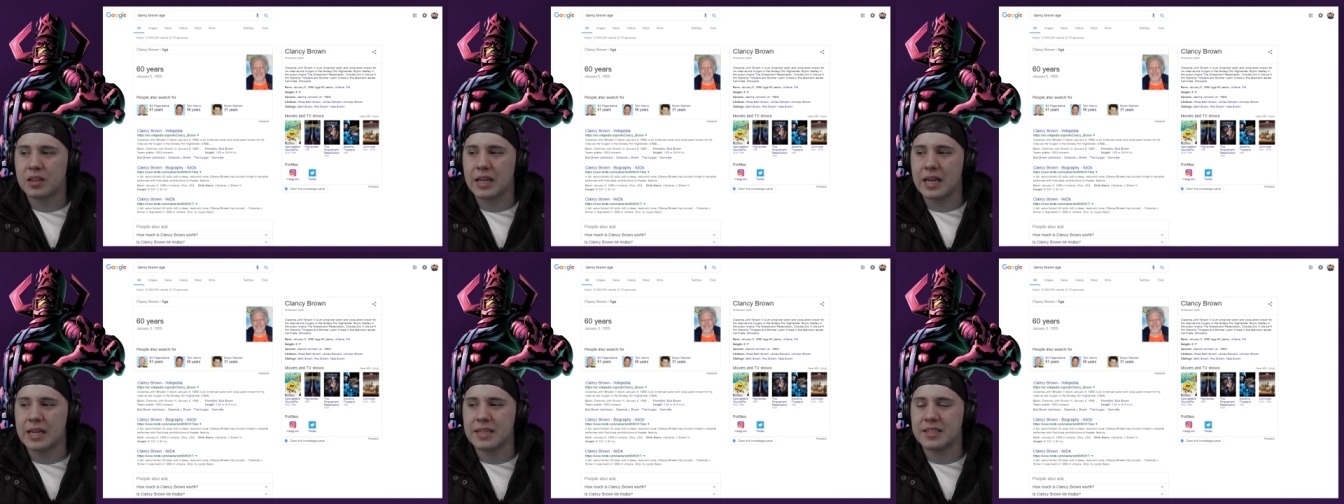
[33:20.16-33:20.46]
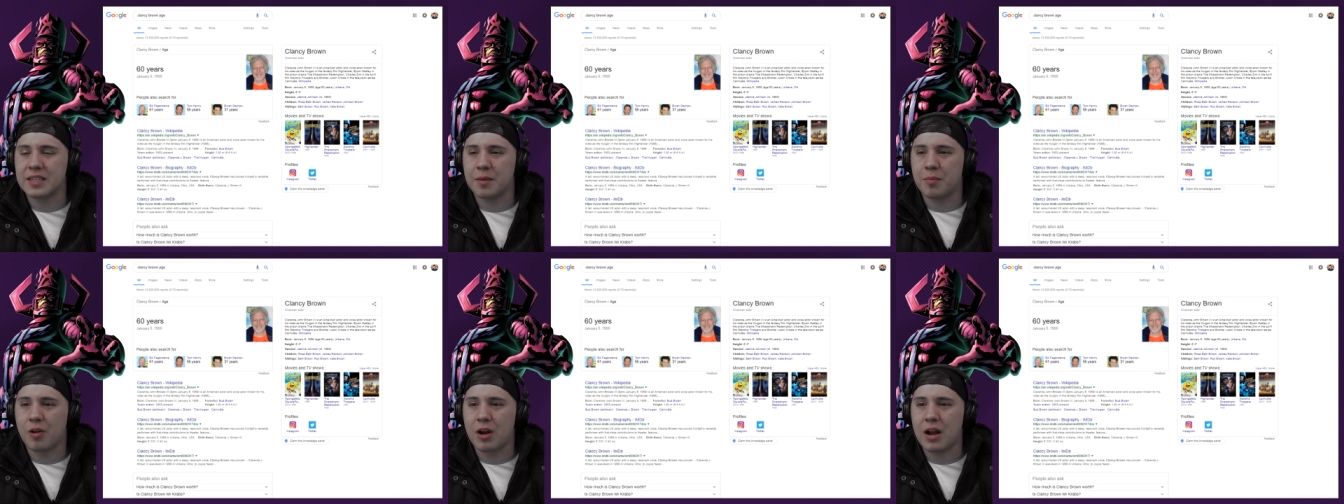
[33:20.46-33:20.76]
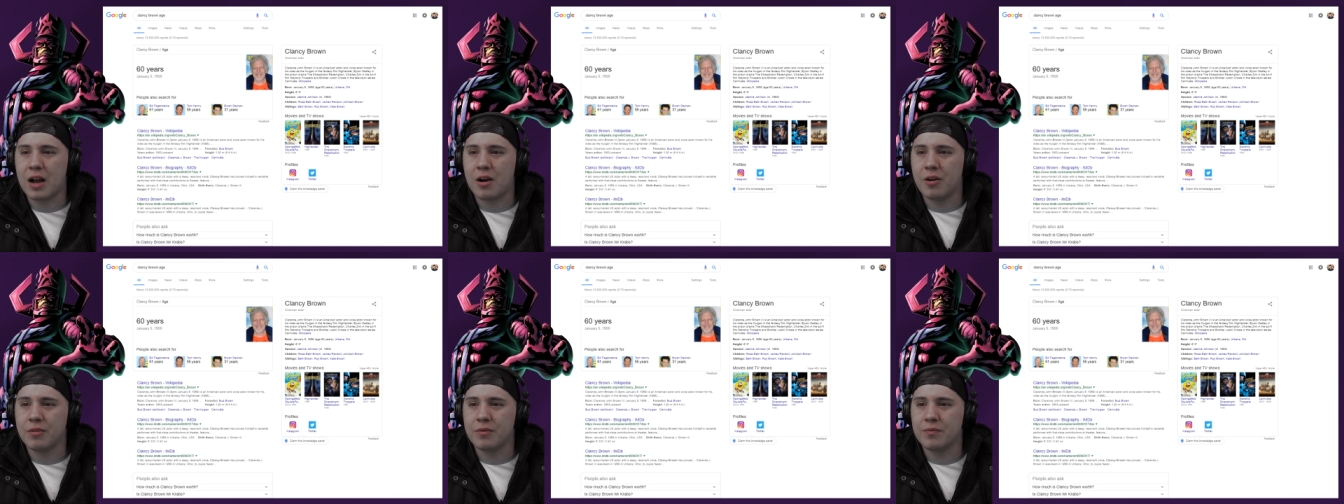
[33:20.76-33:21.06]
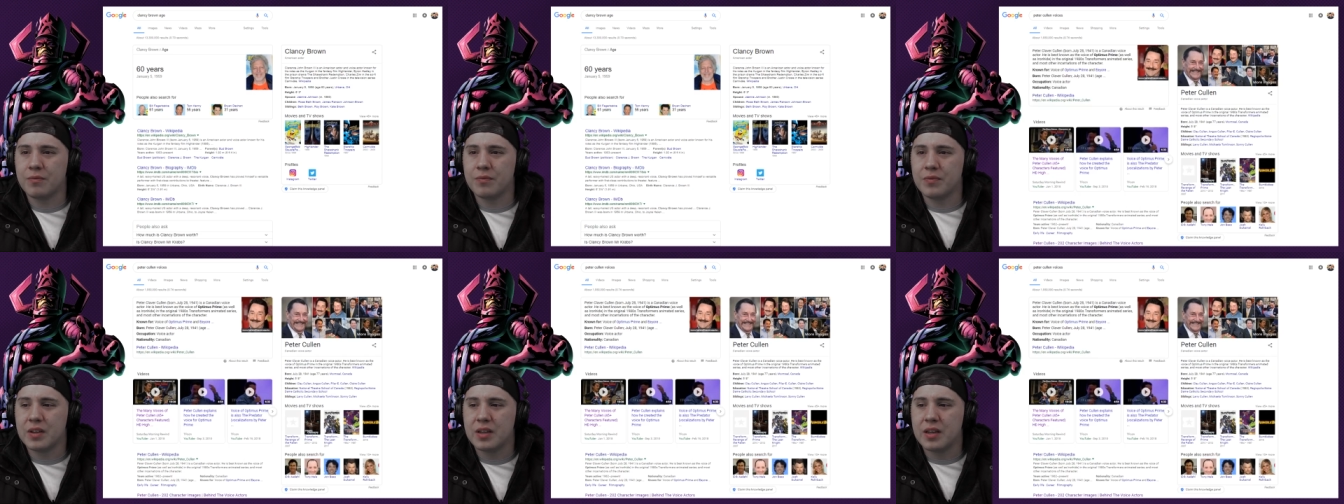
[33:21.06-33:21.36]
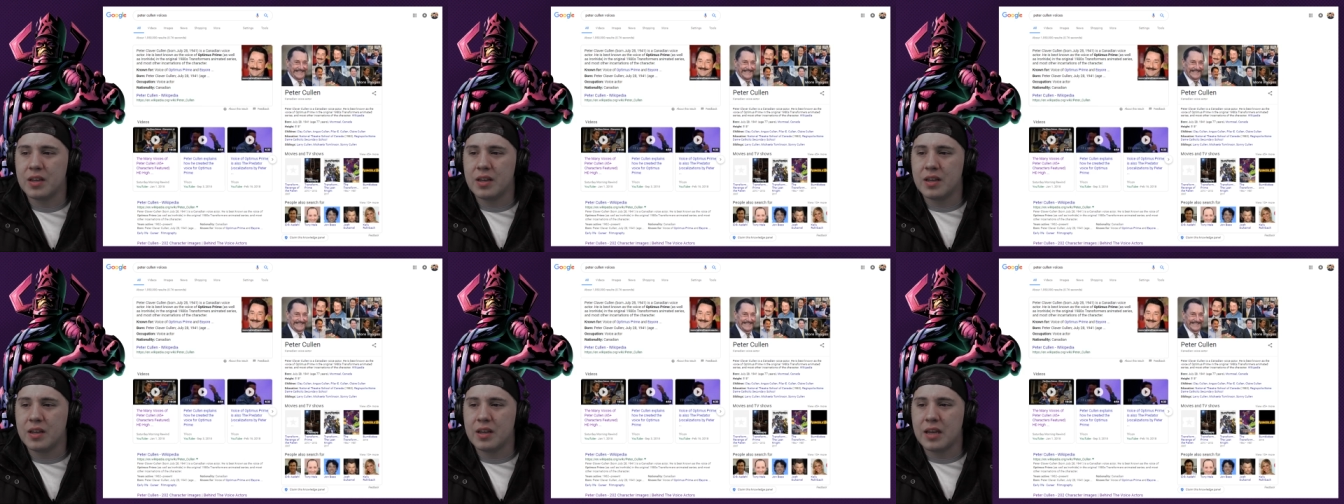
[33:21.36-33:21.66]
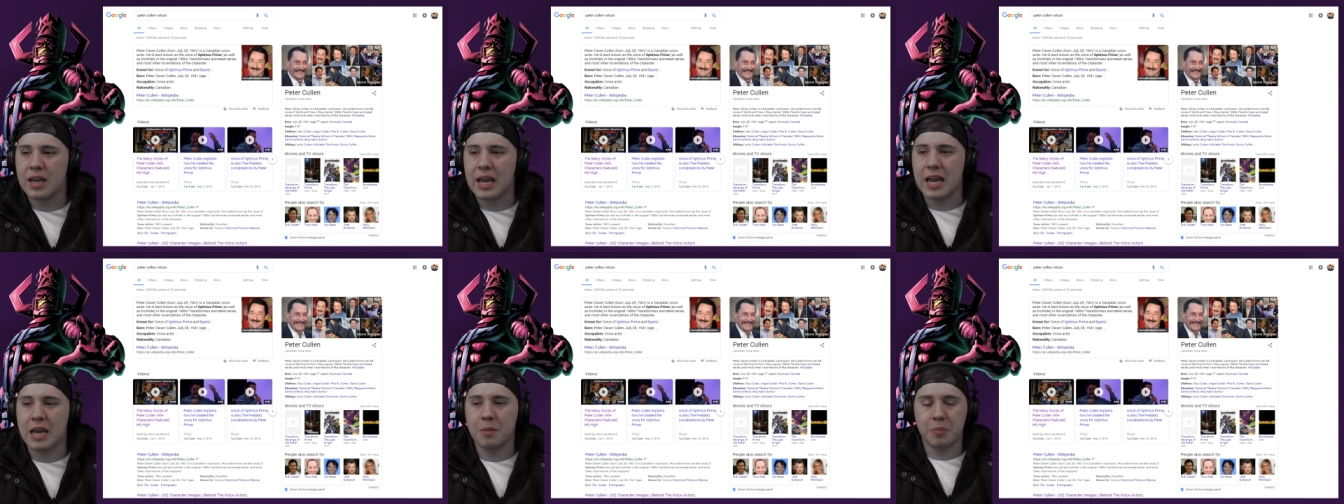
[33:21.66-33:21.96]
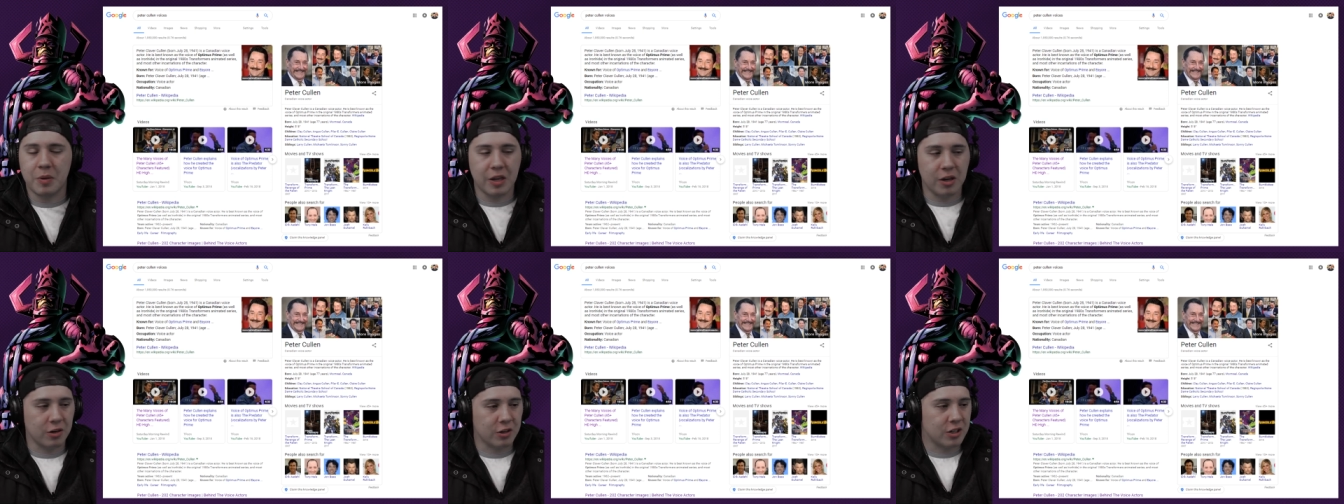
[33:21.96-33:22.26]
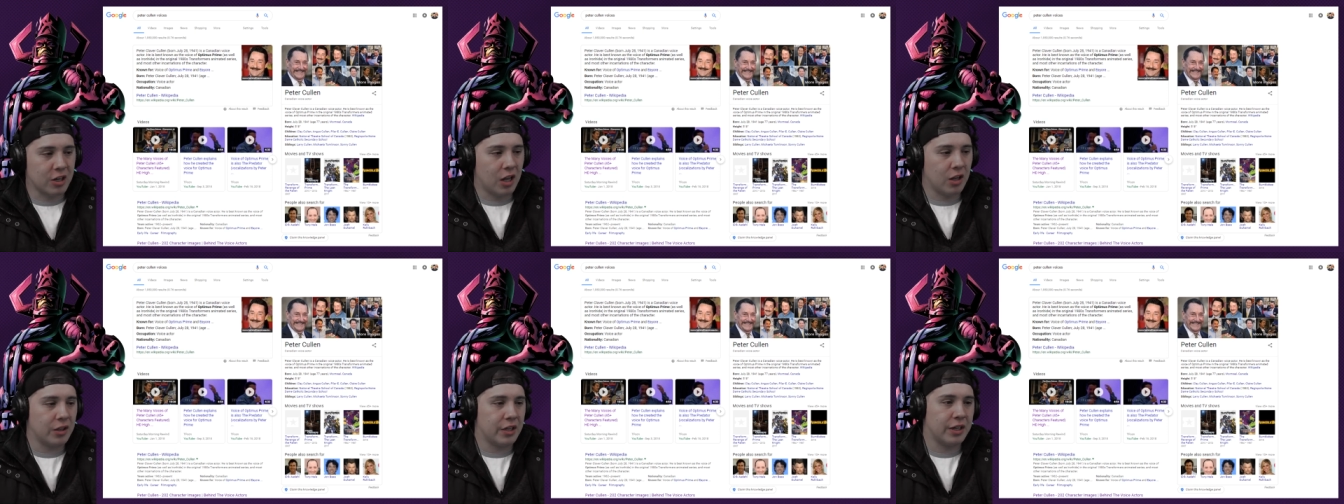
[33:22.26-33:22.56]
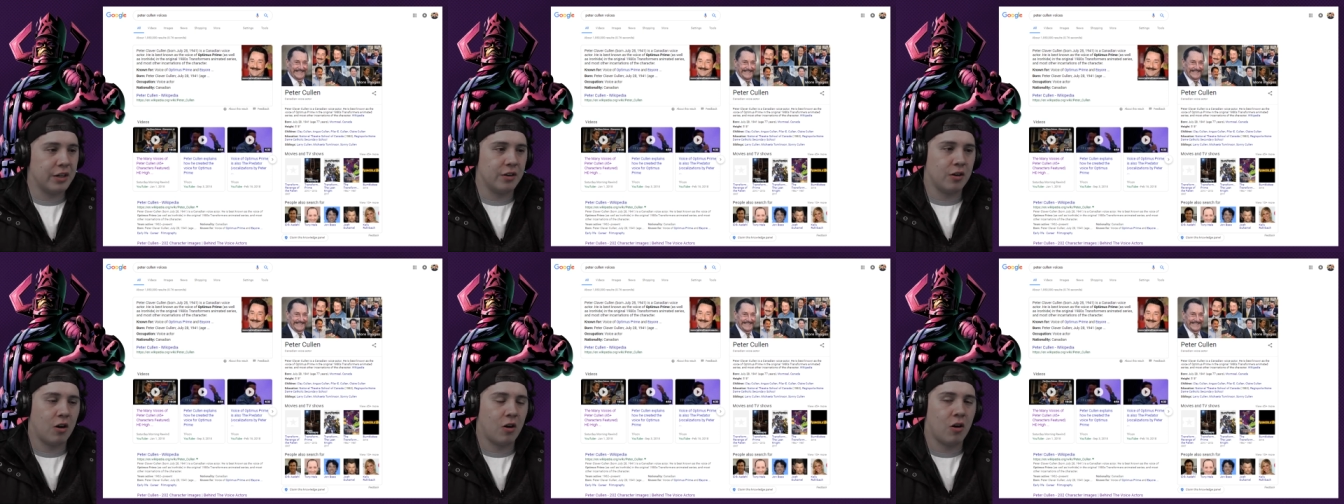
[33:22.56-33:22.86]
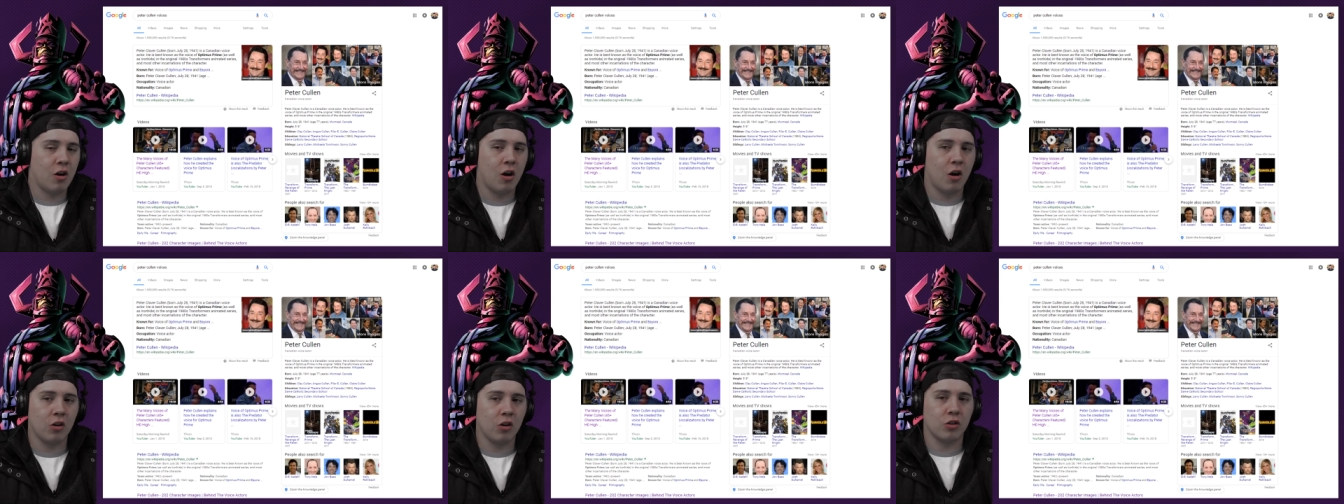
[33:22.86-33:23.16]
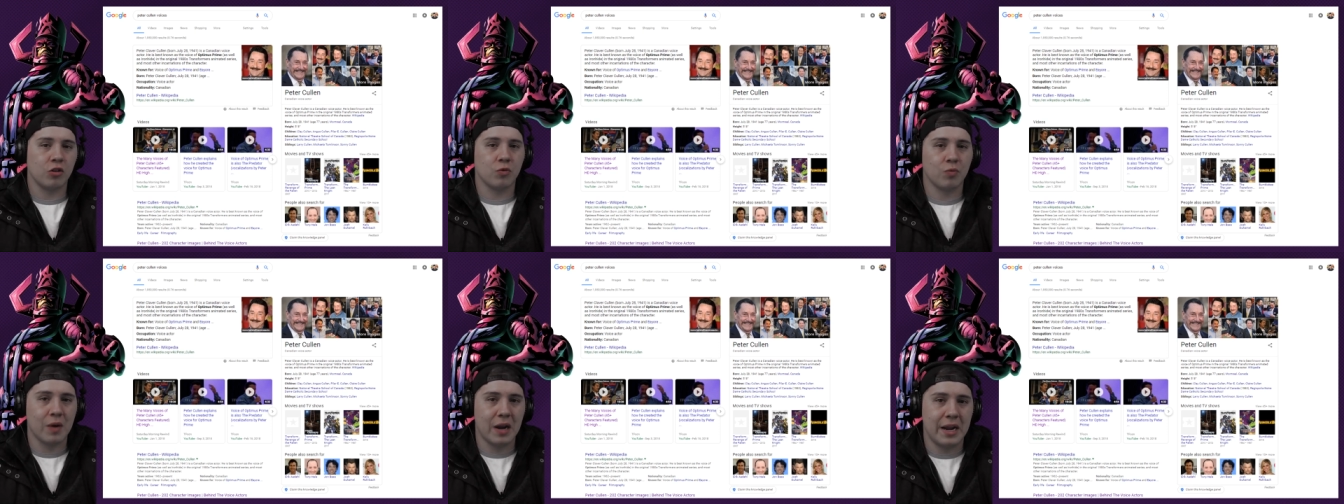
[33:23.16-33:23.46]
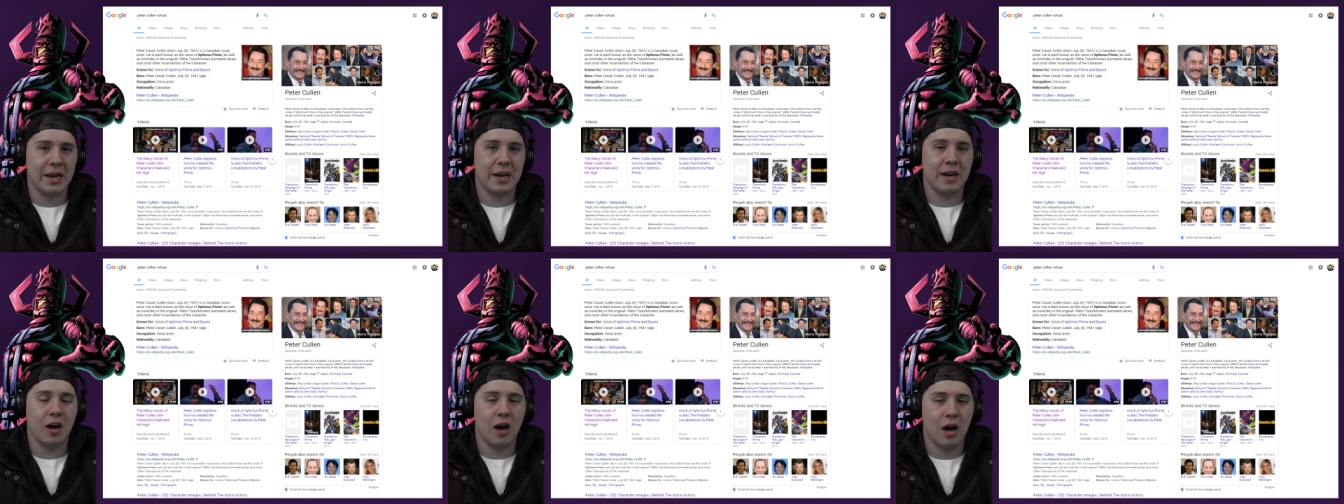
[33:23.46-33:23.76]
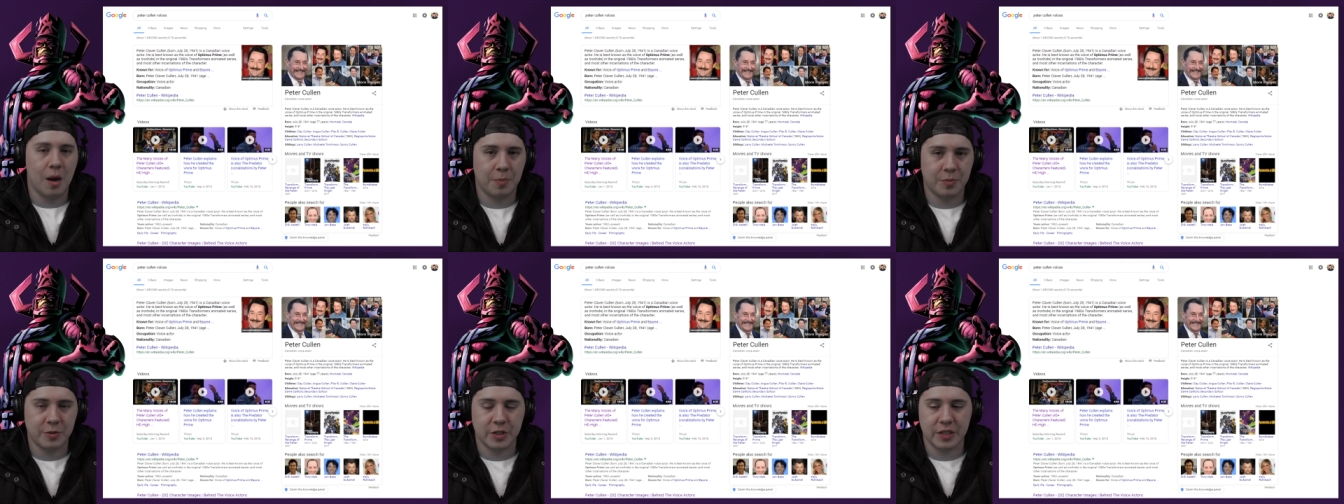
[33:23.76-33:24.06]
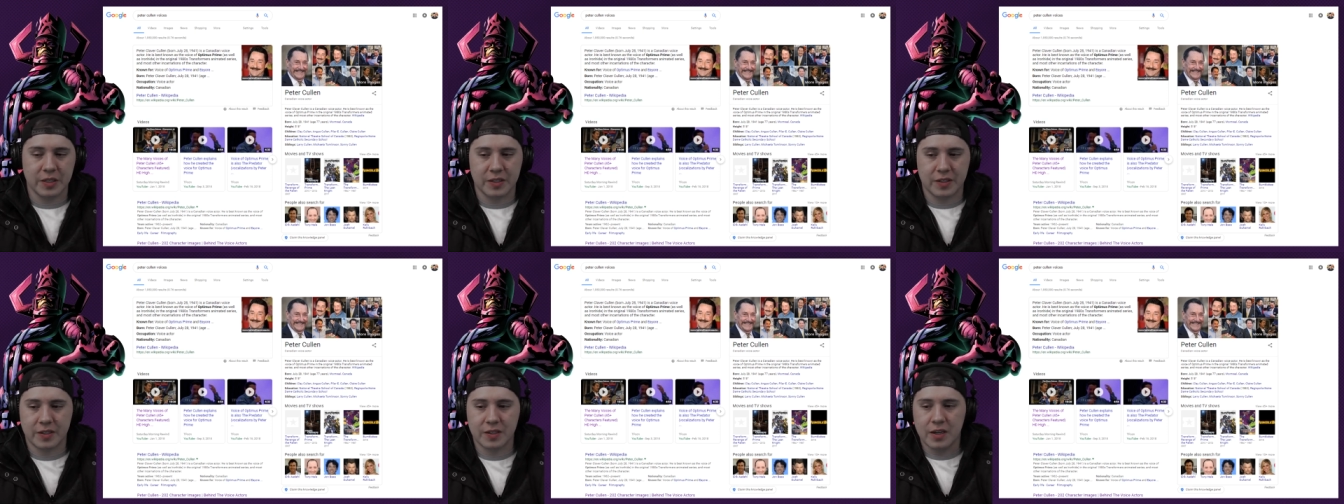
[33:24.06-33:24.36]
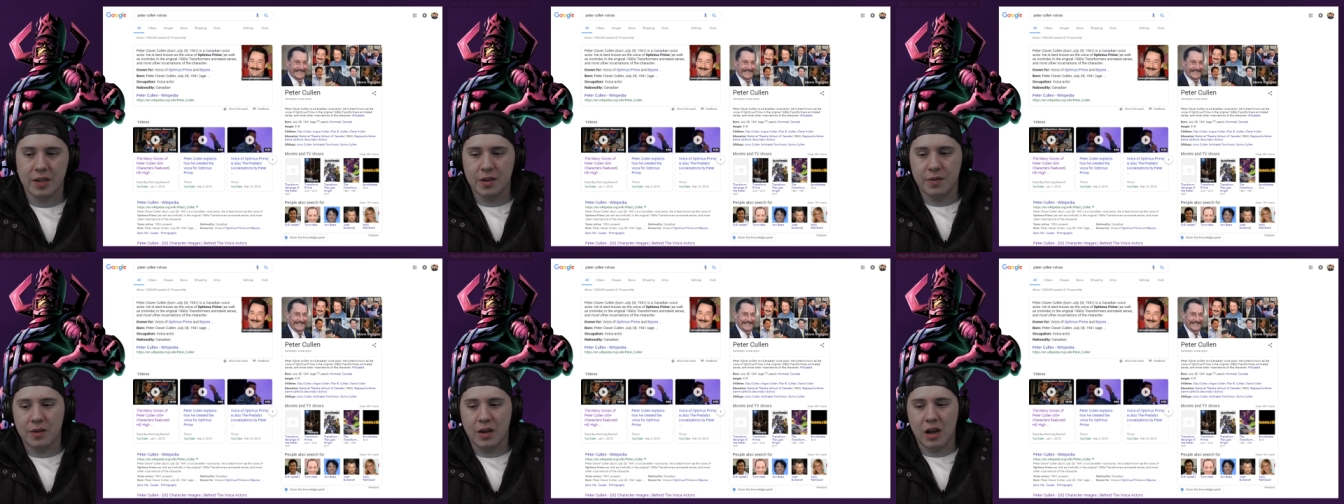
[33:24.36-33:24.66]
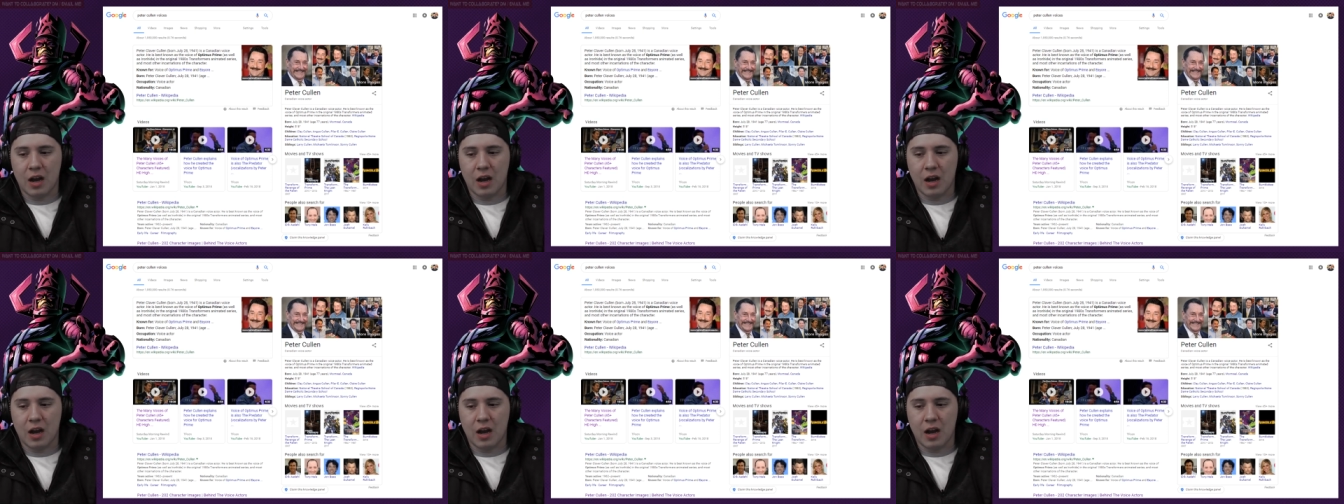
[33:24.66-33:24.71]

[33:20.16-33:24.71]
Clancy Brown, and Peter Cullen are all great options